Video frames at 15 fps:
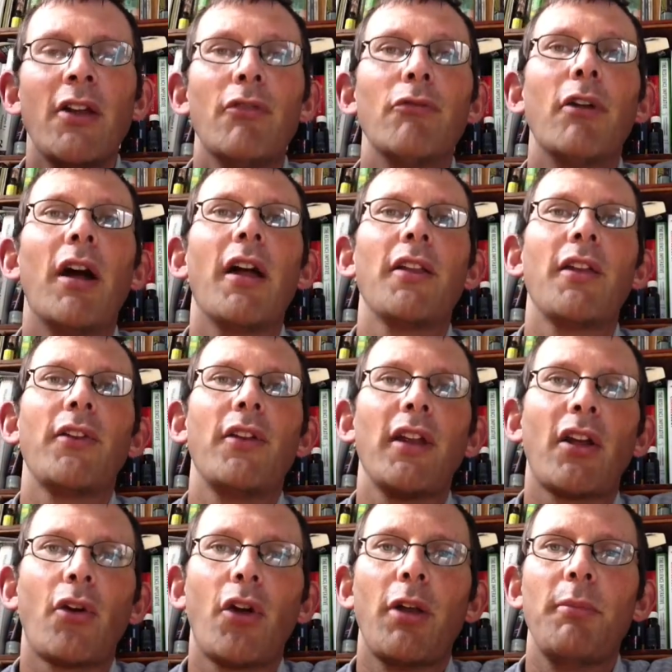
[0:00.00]
rather than the
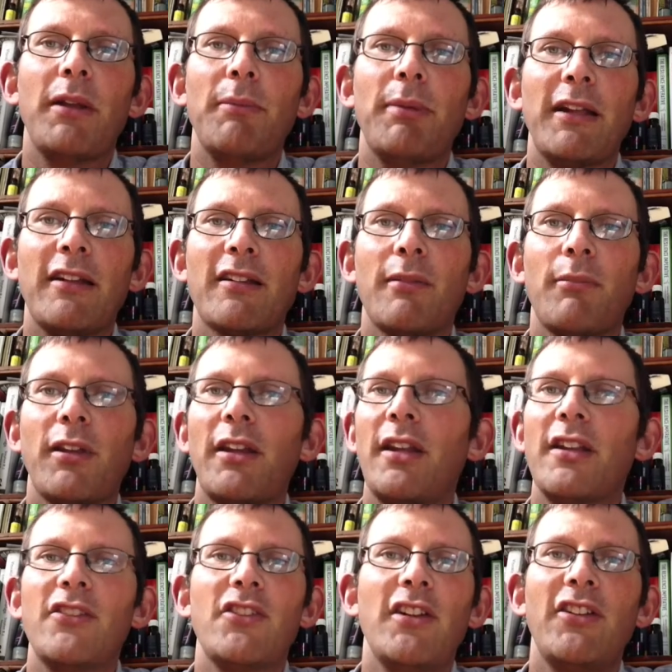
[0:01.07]
economy being something
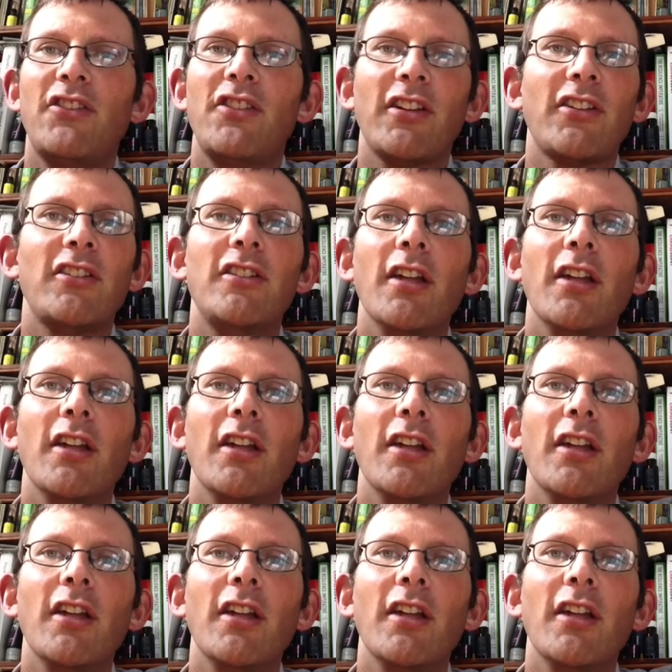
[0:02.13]
that is just